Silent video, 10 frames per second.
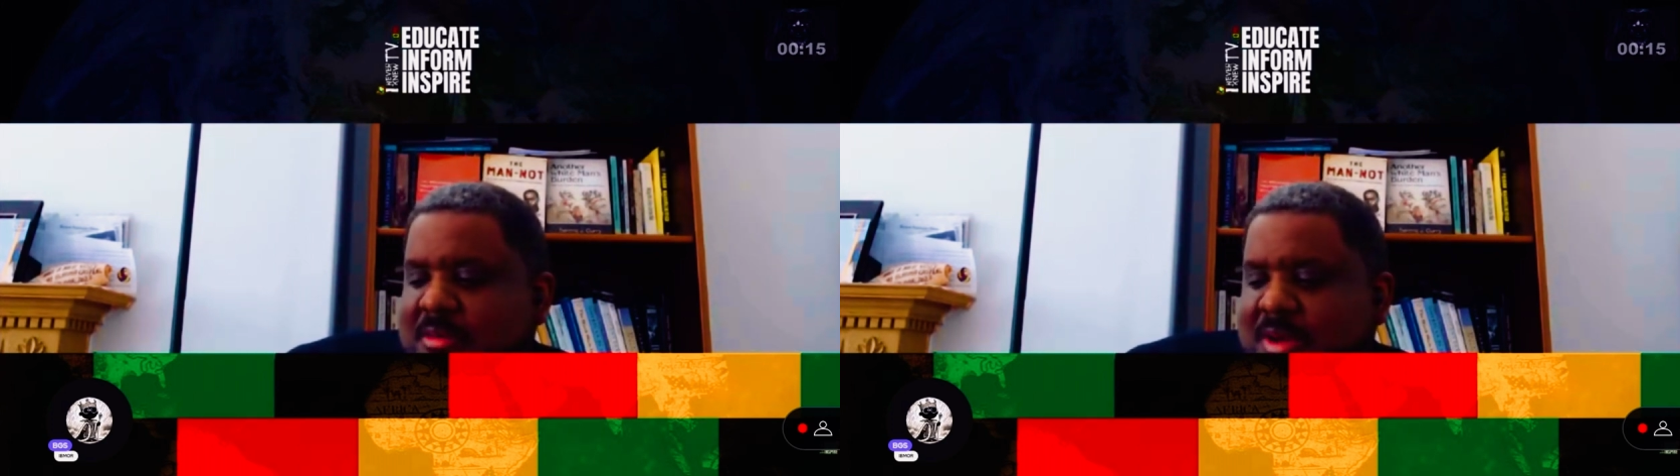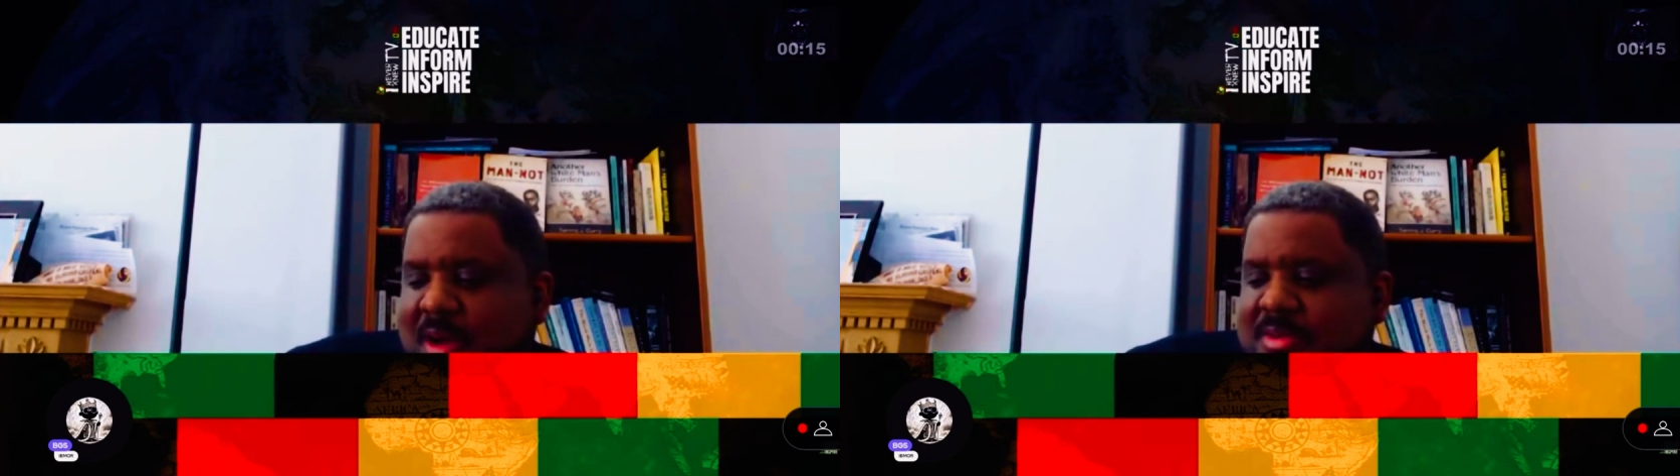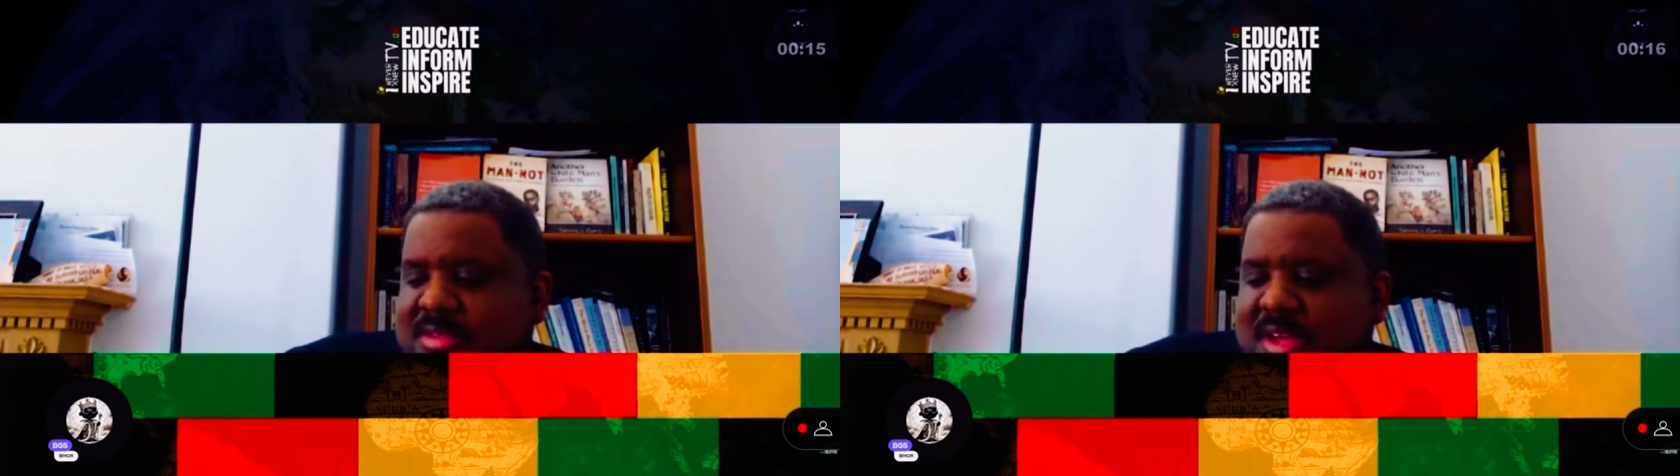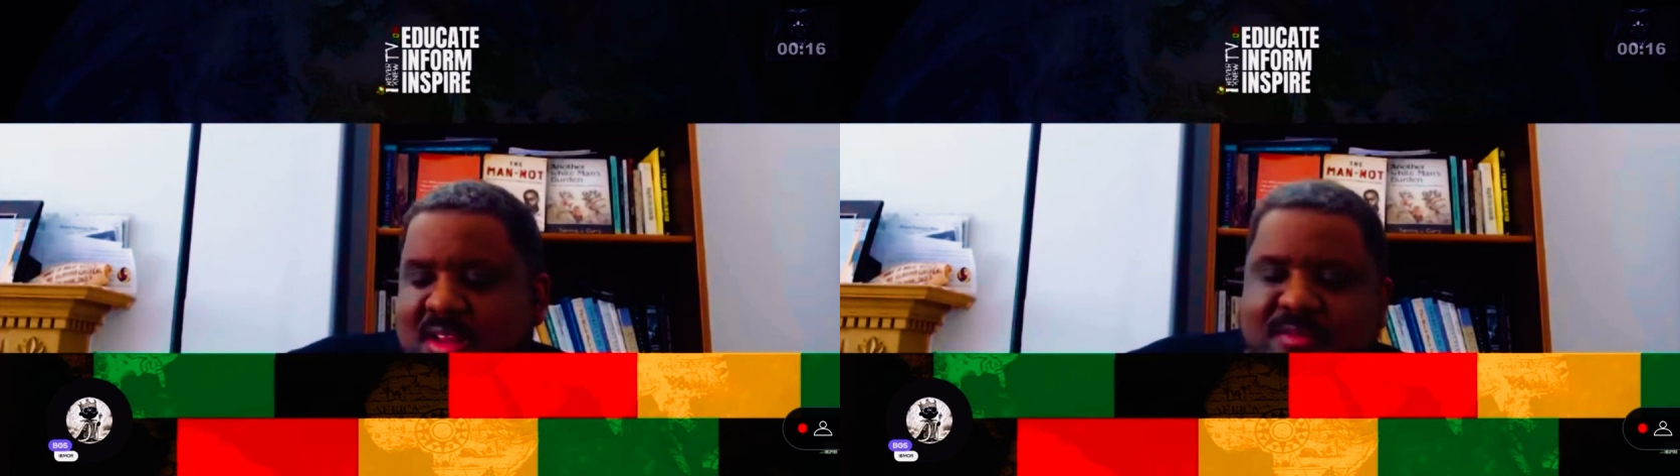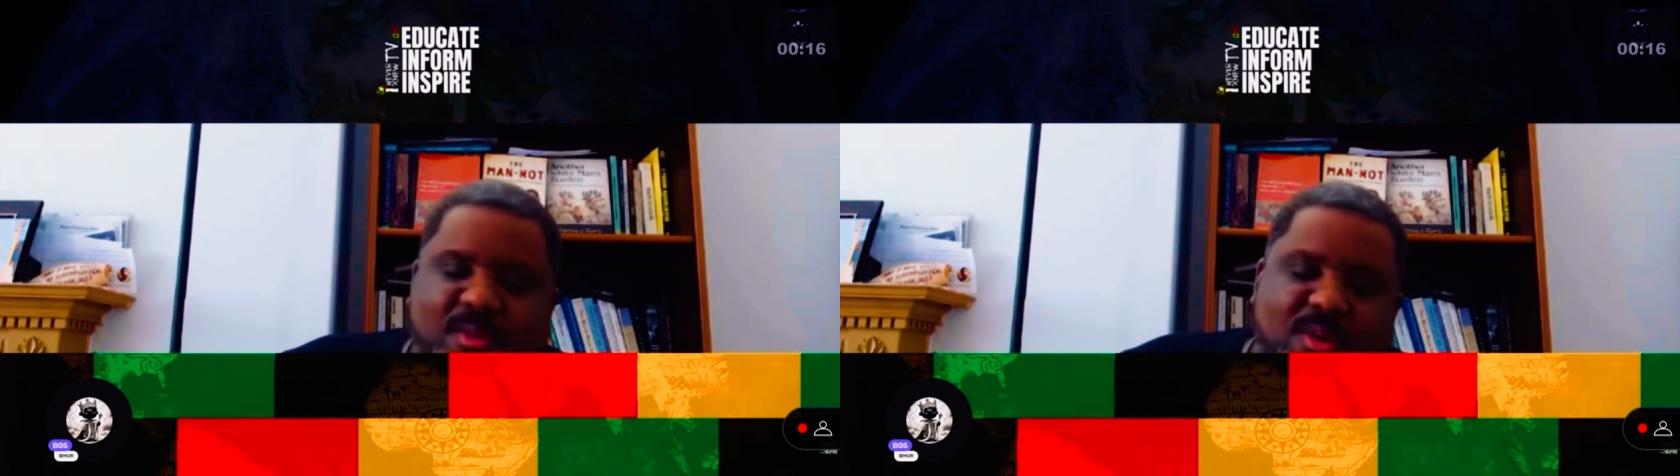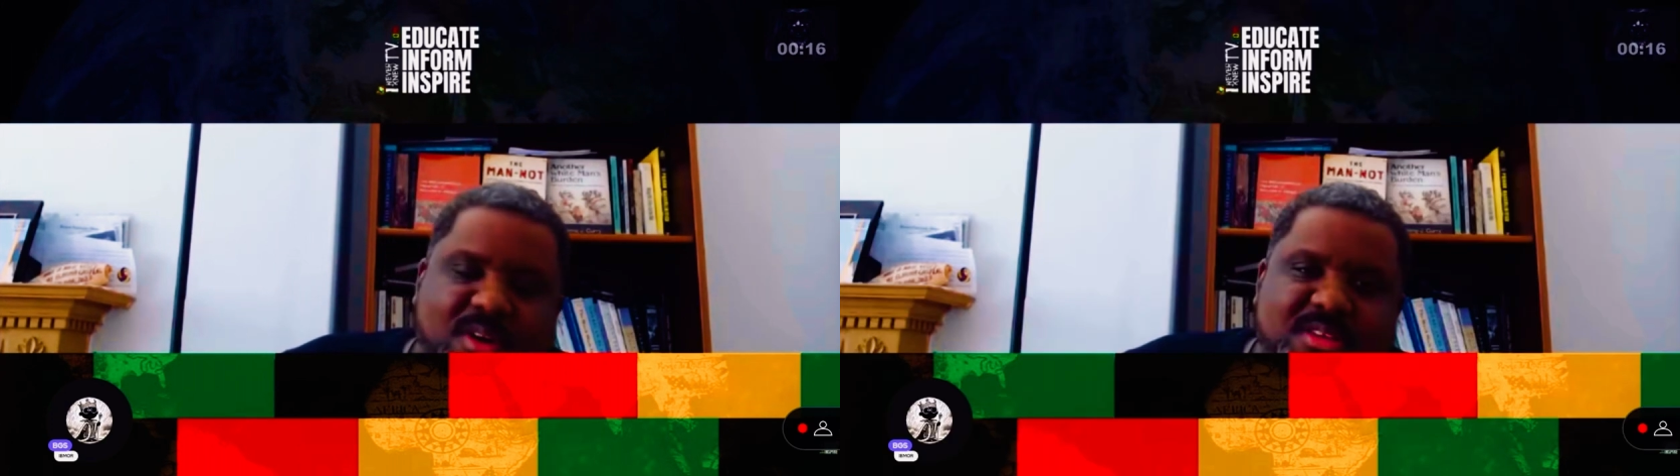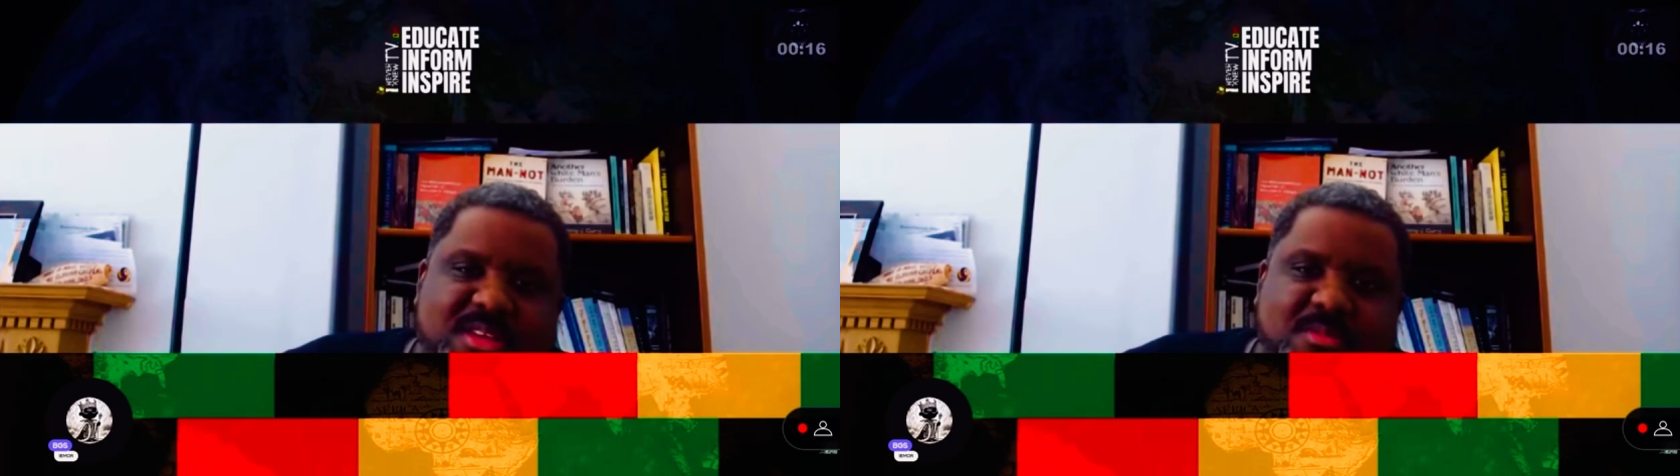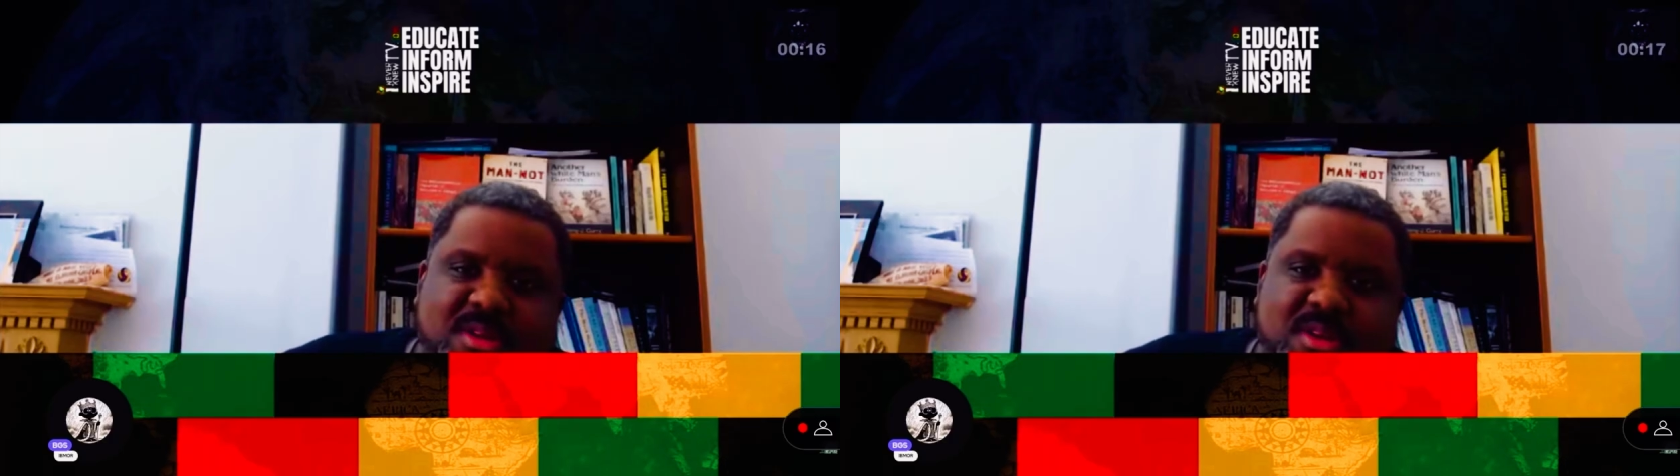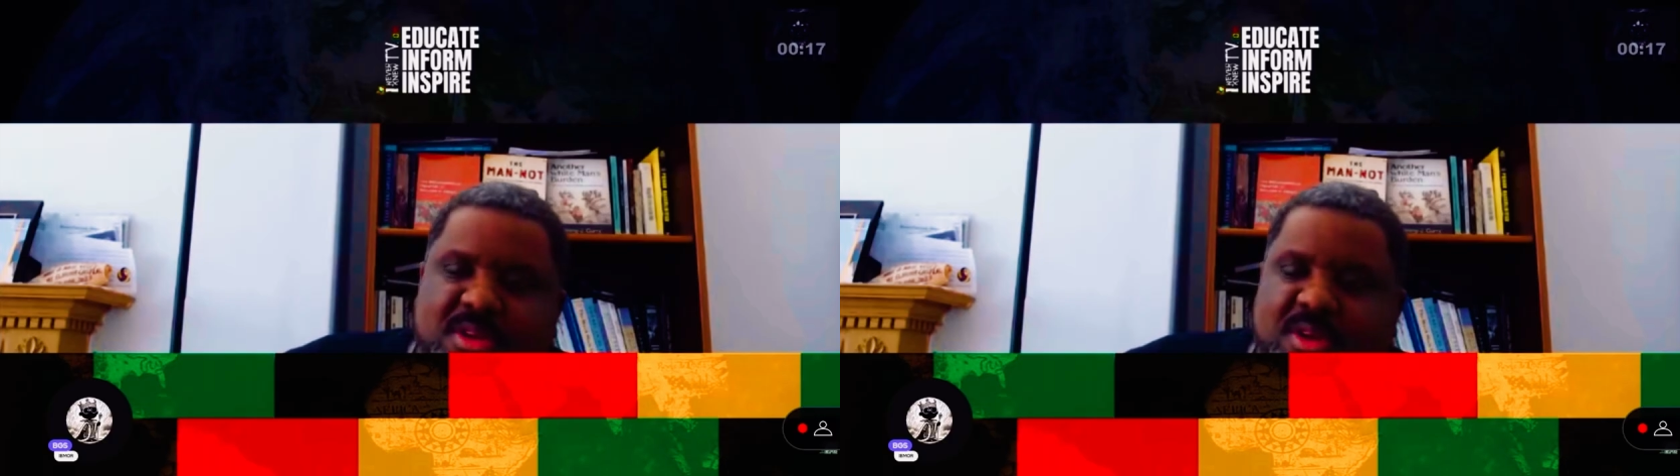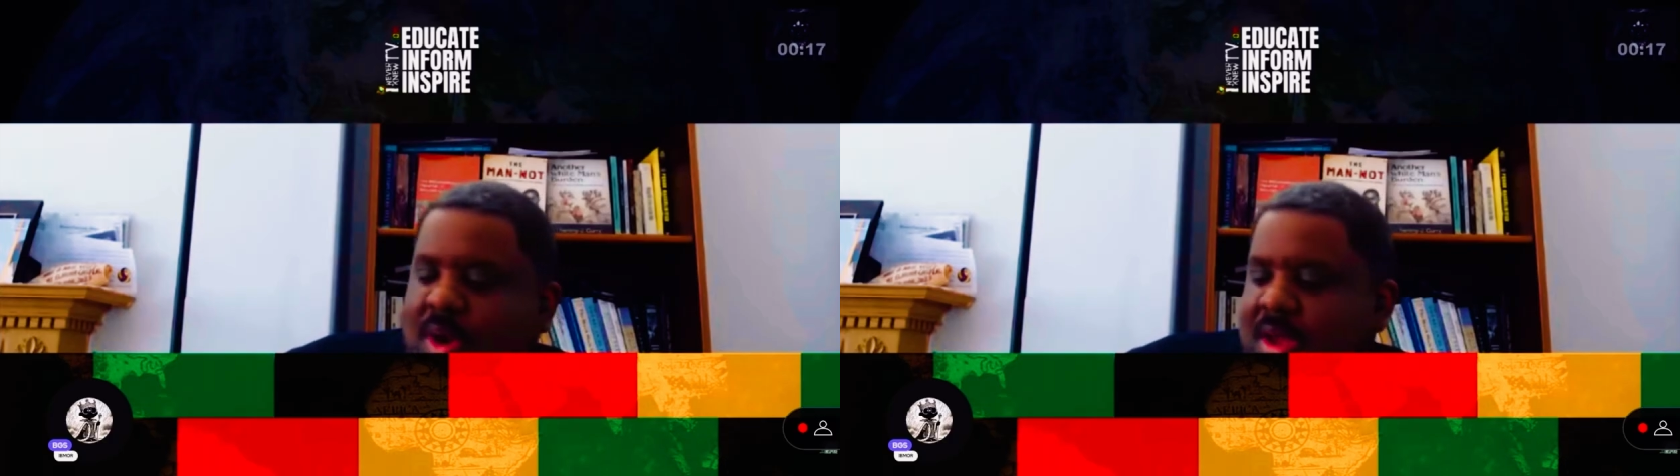compensating for his inability to
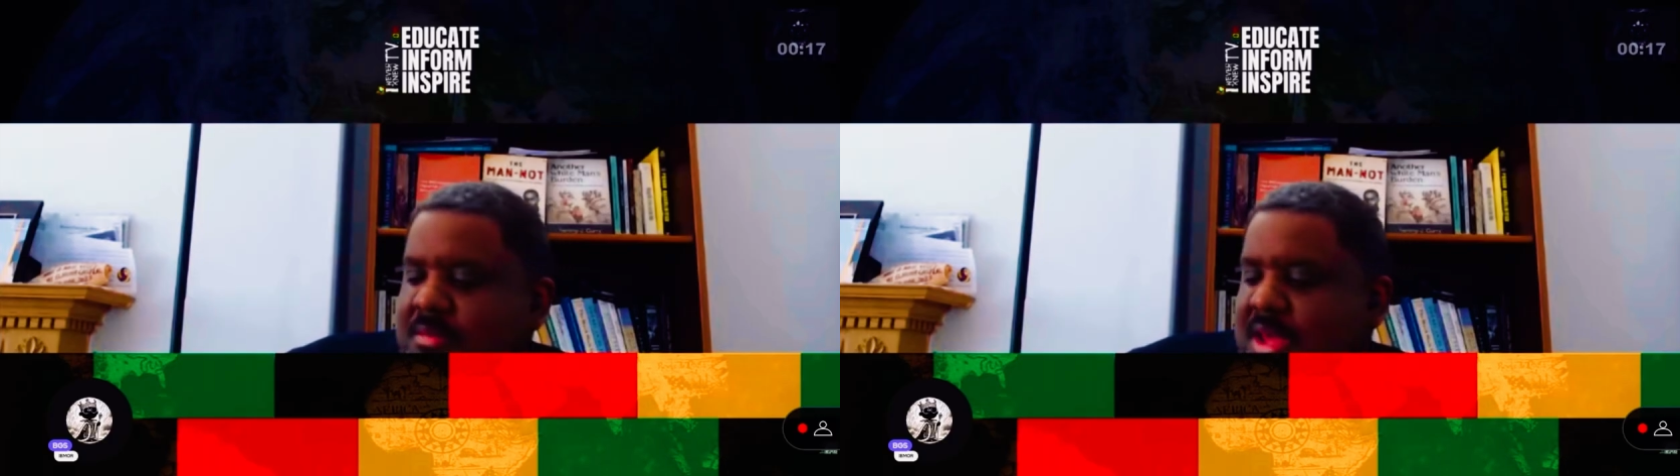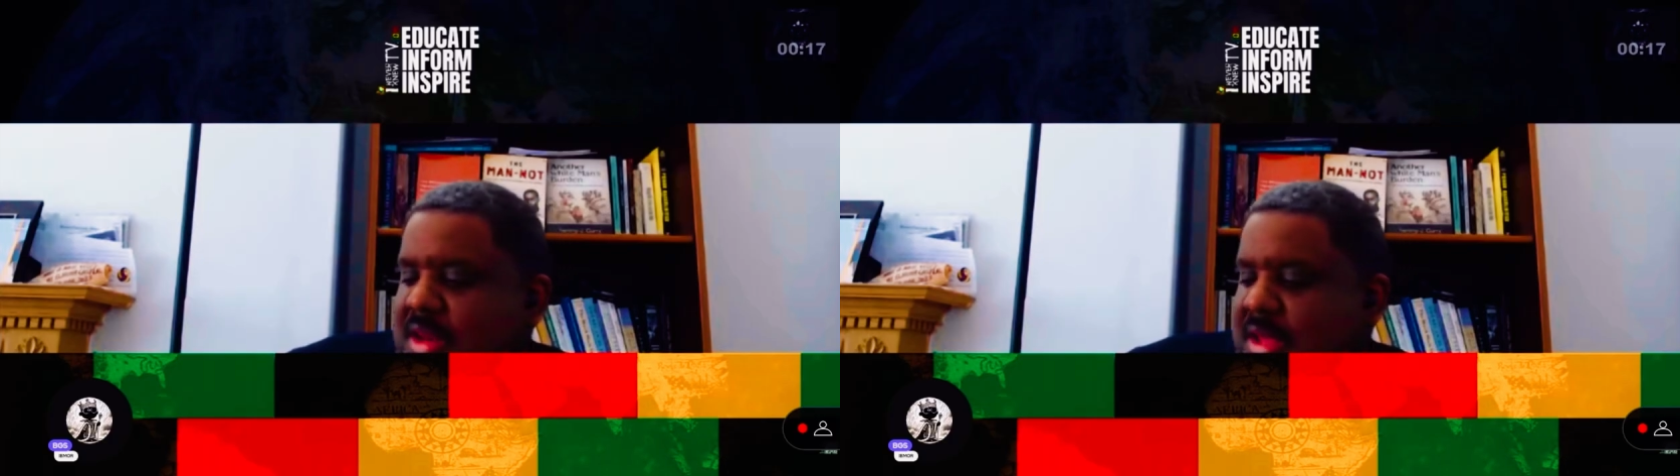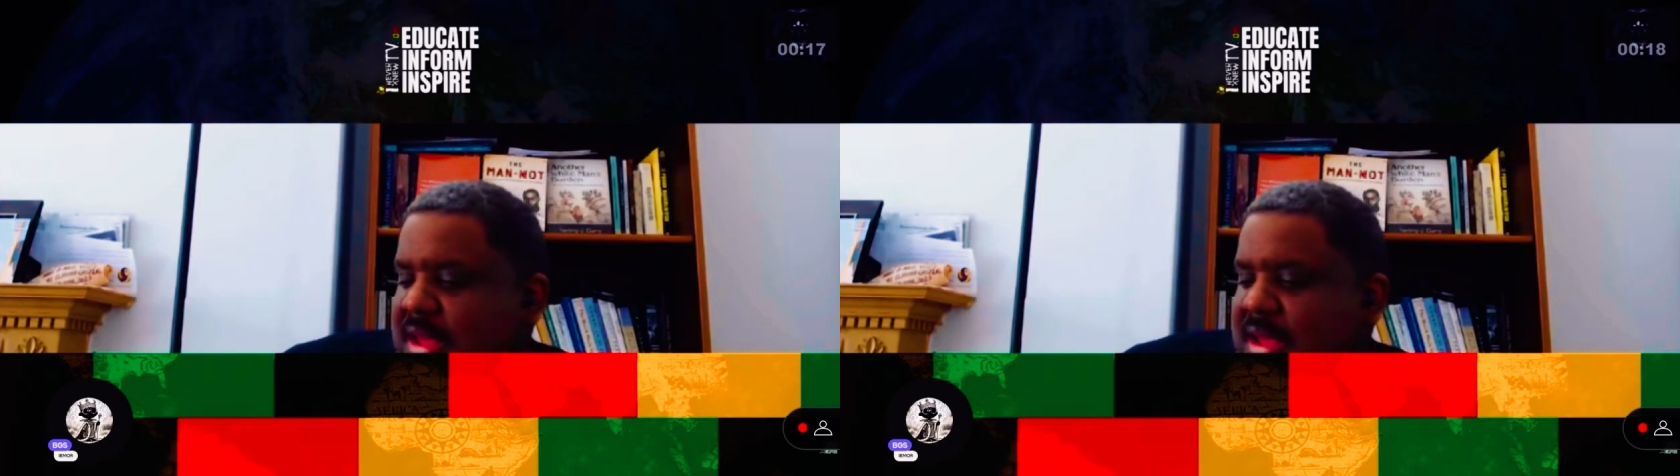be a white man